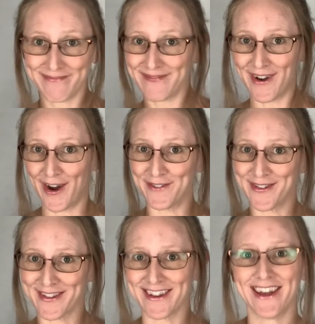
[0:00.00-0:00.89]

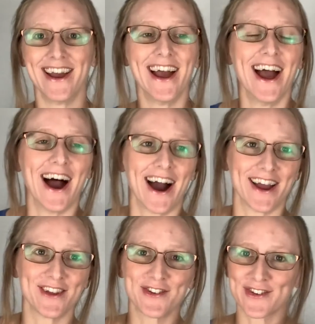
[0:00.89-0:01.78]
Obviously,
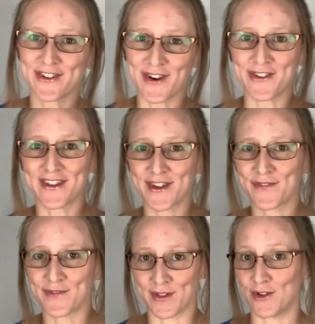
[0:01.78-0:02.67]
you should go see
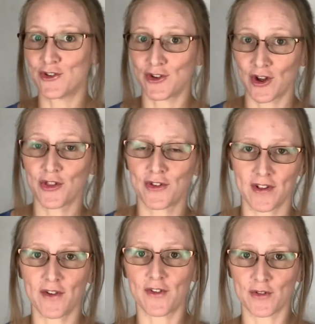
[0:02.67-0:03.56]

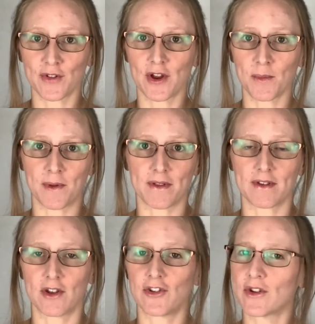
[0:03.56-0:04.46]
a physical therapist.
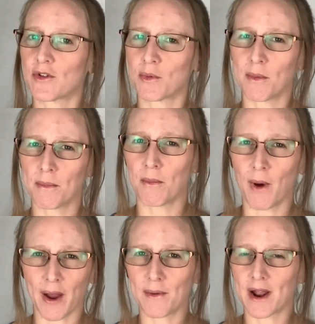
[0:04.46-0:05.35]
And she goes, well,
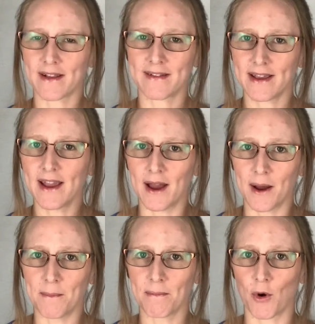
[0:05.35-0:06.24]
why would I see
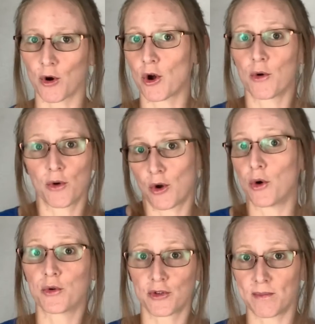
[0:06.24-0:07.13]
him or
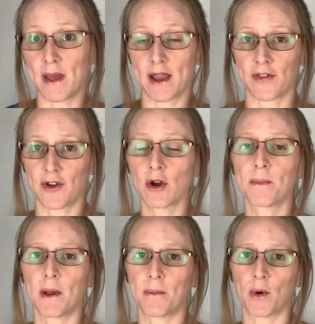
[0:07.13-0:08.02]
go make a
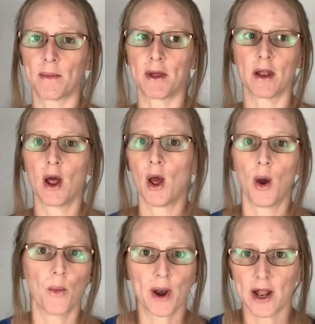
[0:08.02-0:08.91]
therapy appointment
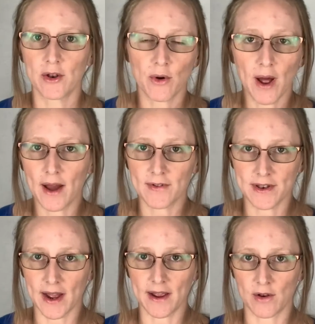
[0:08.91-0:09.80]
when I don't have a
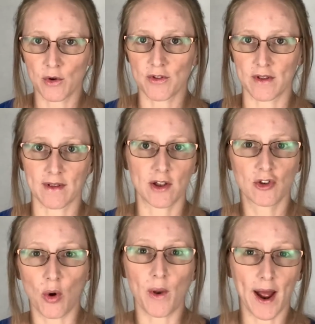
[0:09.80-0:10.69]
diagnosis? I
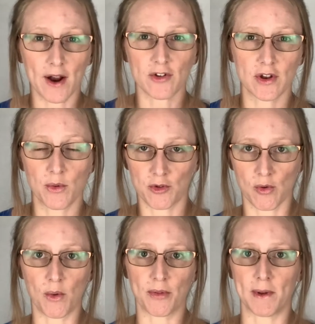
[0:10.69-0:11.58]
don't actually know what's
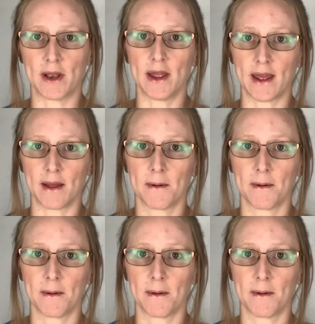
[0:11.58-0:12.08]
wrong with my knee.